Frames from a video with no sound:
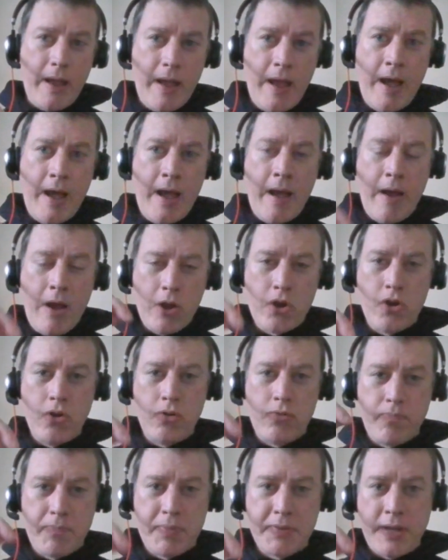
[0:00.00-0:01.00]
A
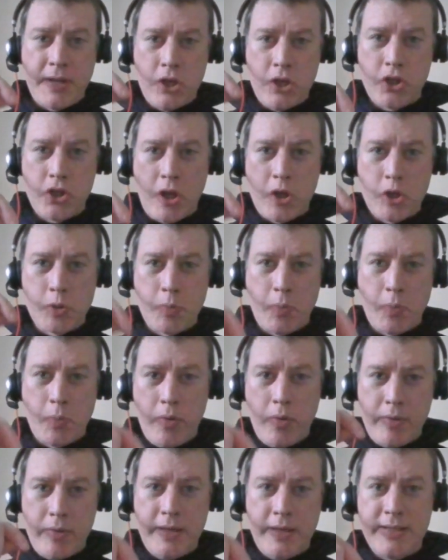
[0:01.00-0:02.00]
good percentage of
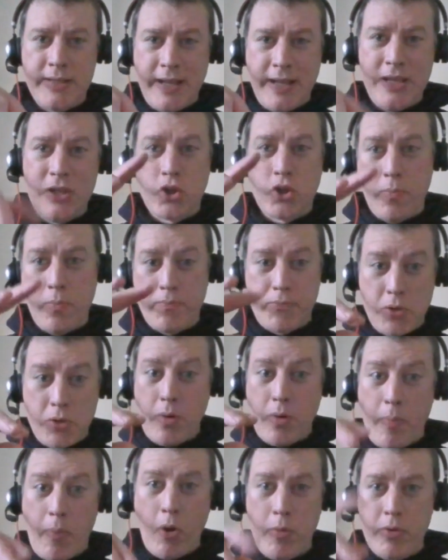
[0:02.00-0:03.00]
these leads come
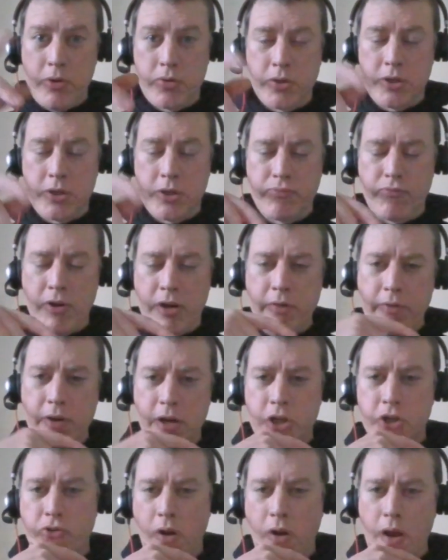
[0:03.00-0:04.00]
to appointments, which is really,
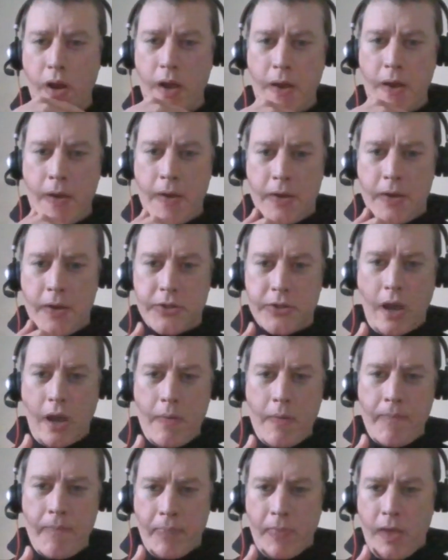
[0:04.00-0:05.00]
really strong.
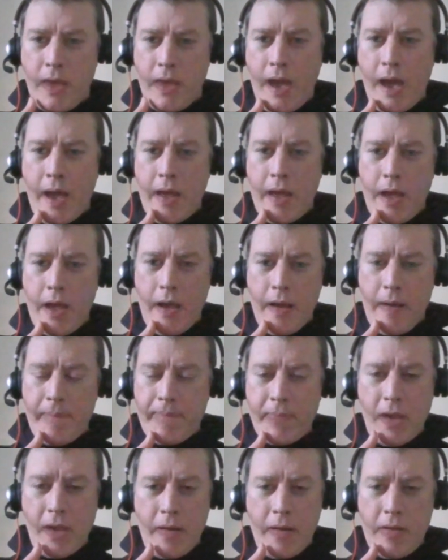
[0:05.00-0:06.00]
So yeah,
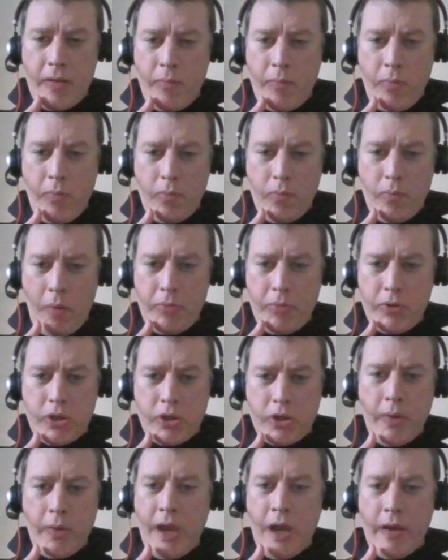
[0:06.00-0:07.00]
and what we
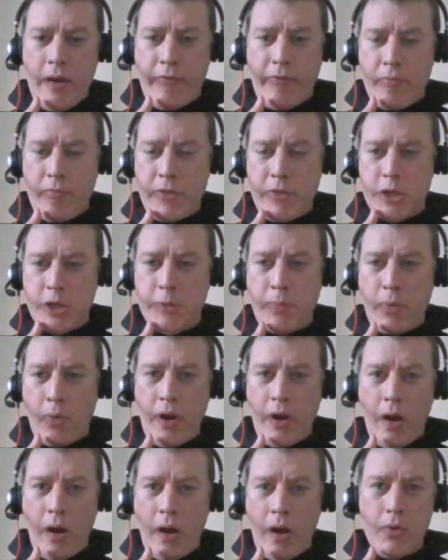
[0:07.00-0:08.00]
do here from this
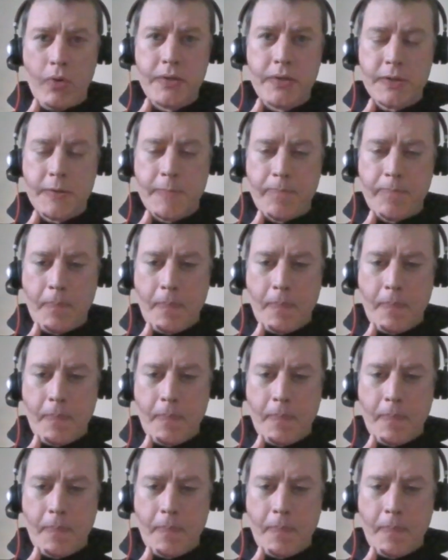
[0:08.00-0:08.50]
point onwards